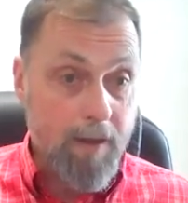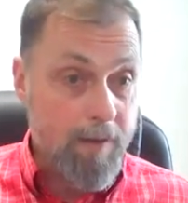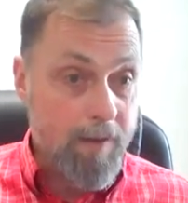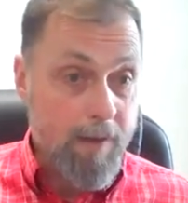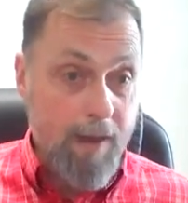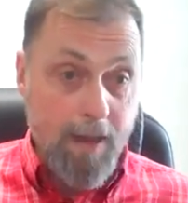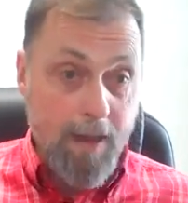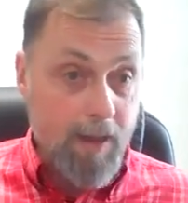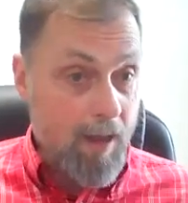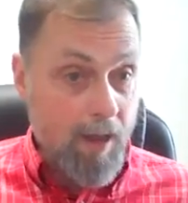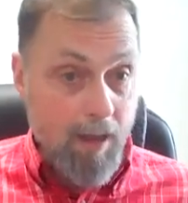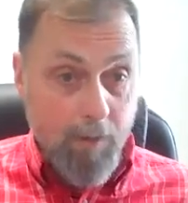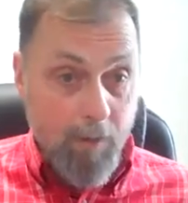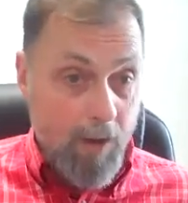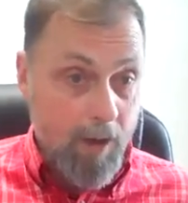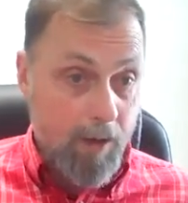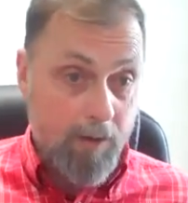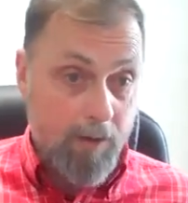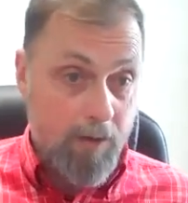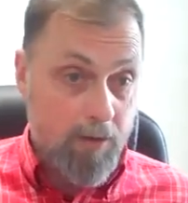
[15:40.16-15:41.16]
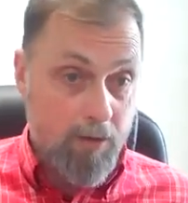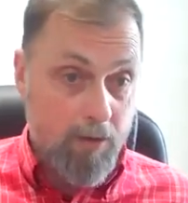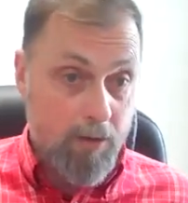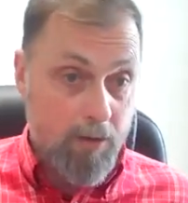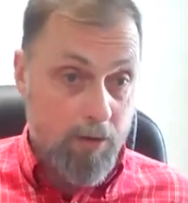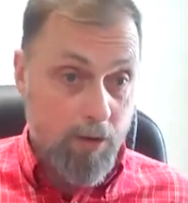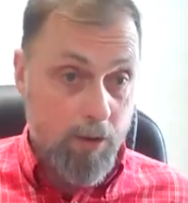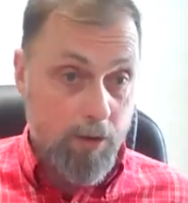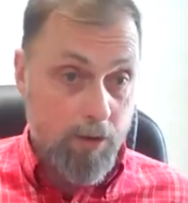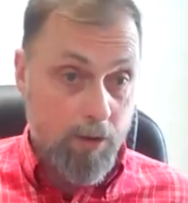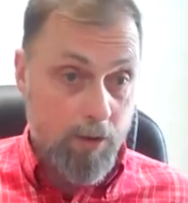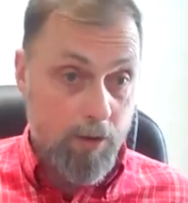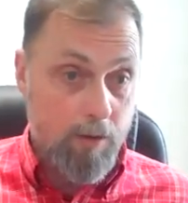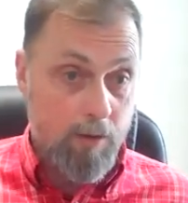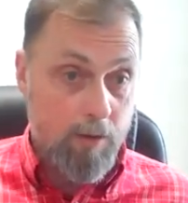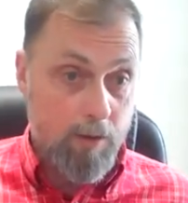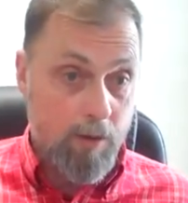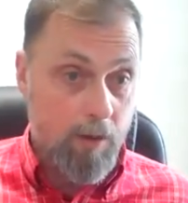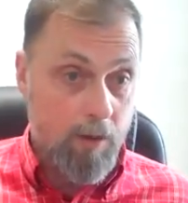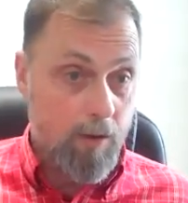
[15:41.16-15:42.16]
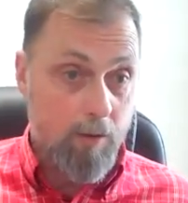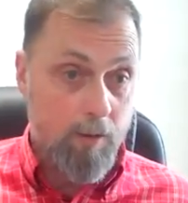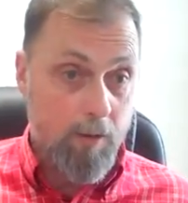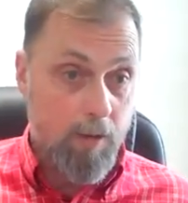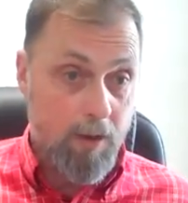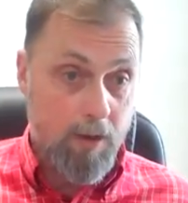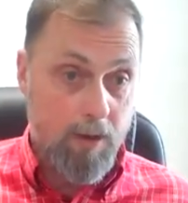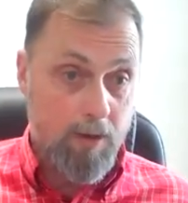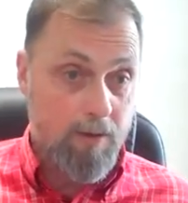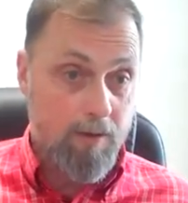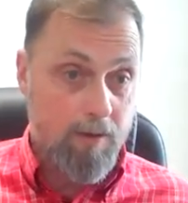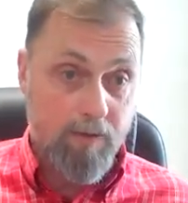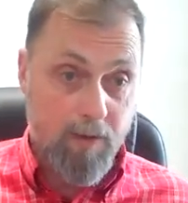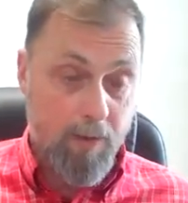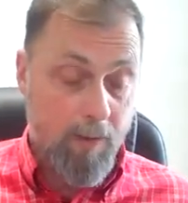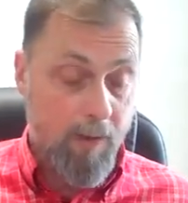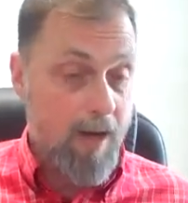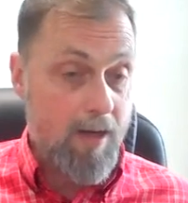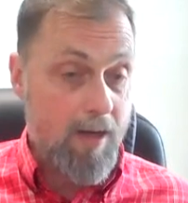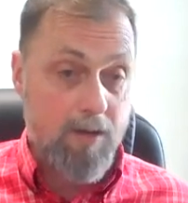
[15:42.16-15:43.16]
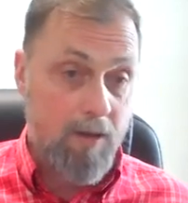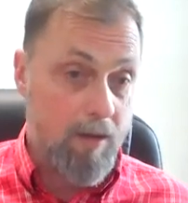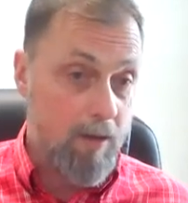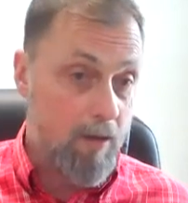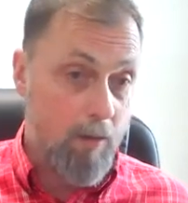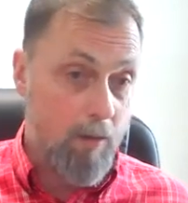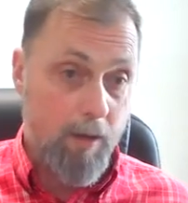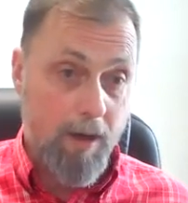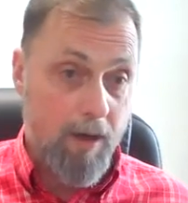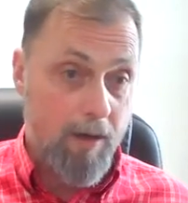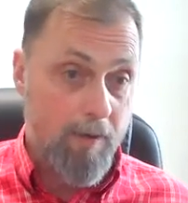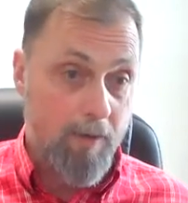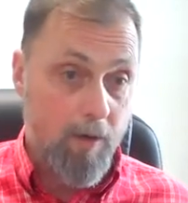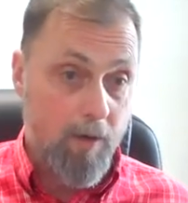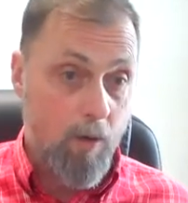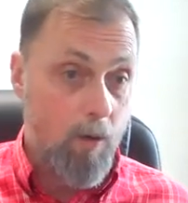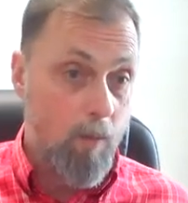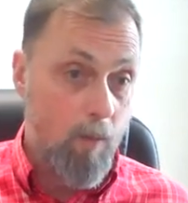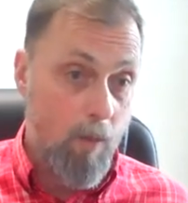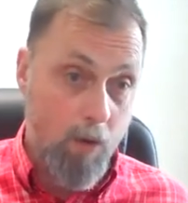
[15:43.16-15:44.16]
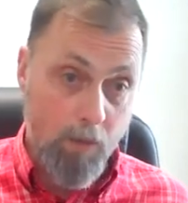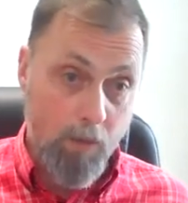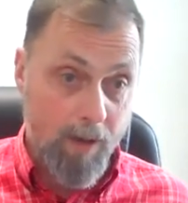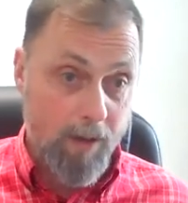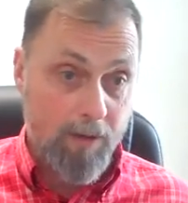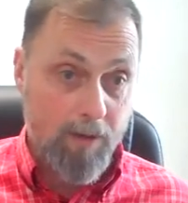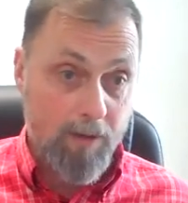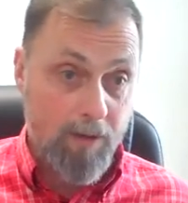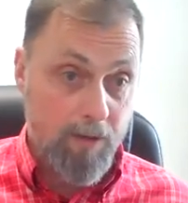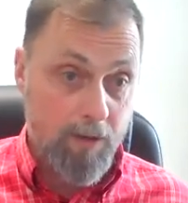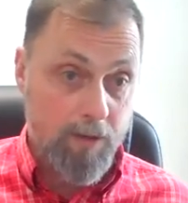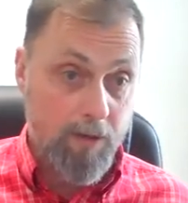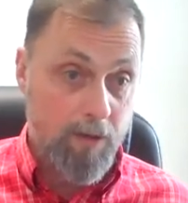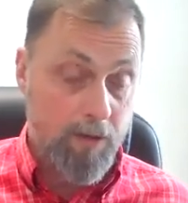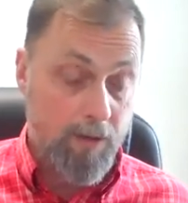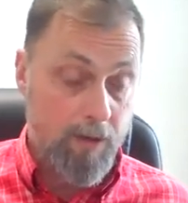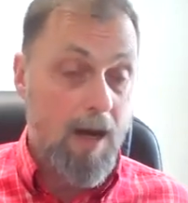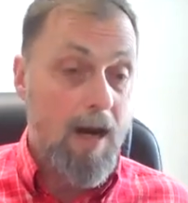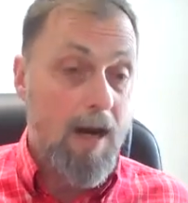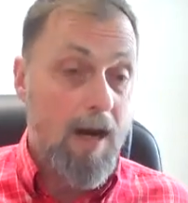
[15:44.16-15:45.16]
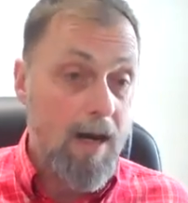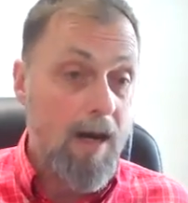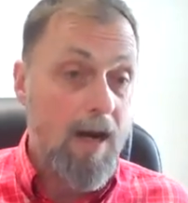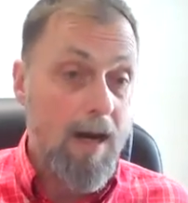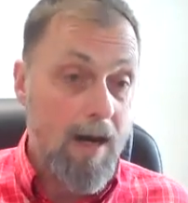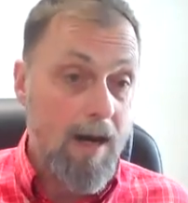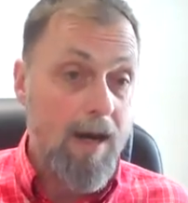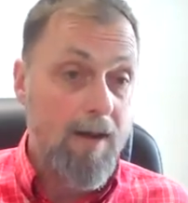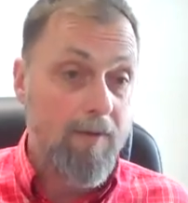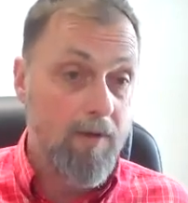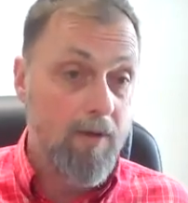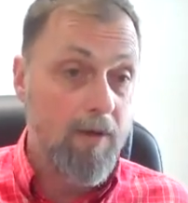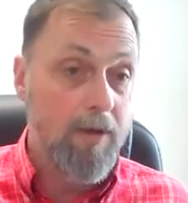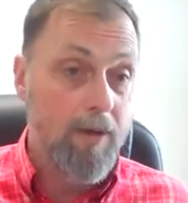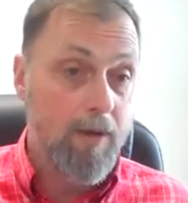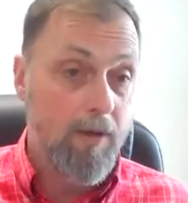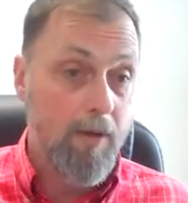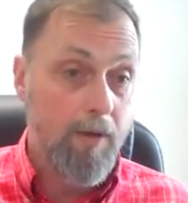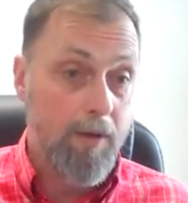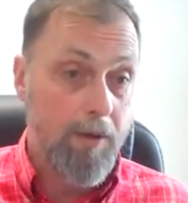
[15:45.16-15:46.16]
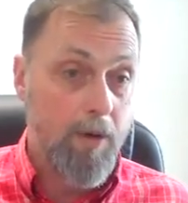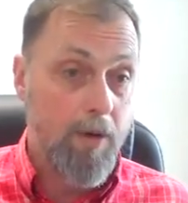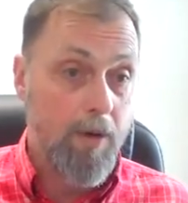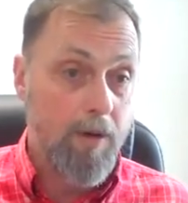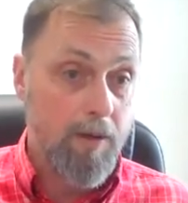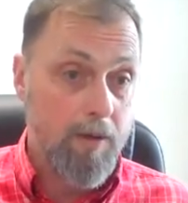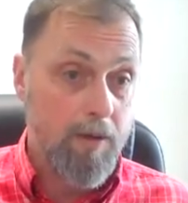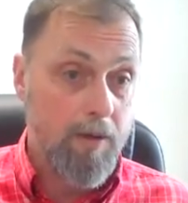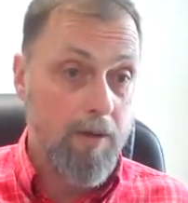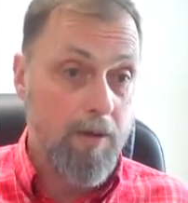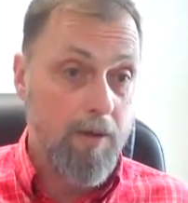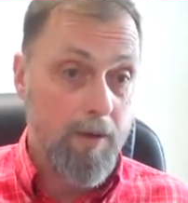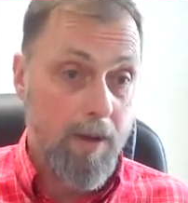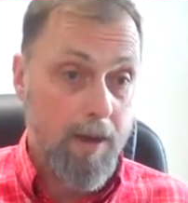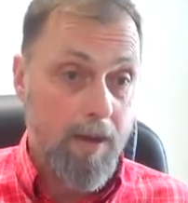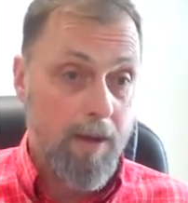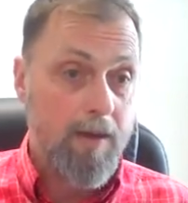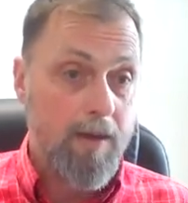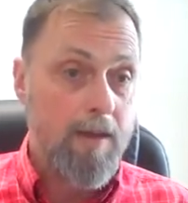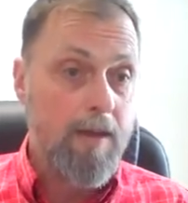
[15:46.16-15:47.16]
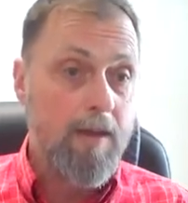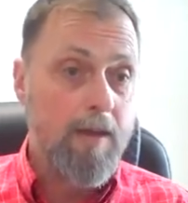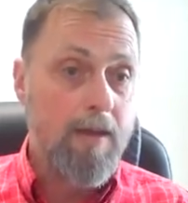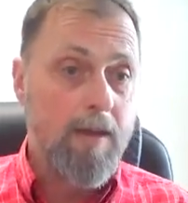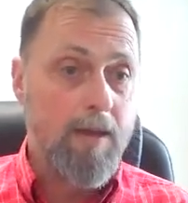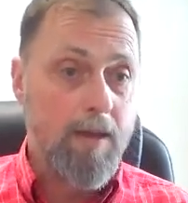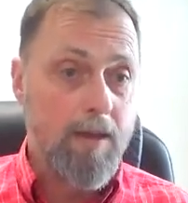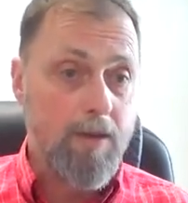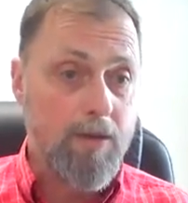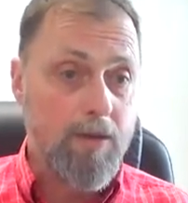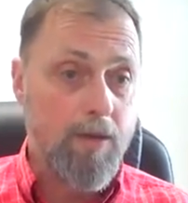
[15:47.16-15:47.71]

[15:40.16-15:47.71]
they can't make this decision, because of capacity or whatever, or won't make the decision. I have the legal authority to do that.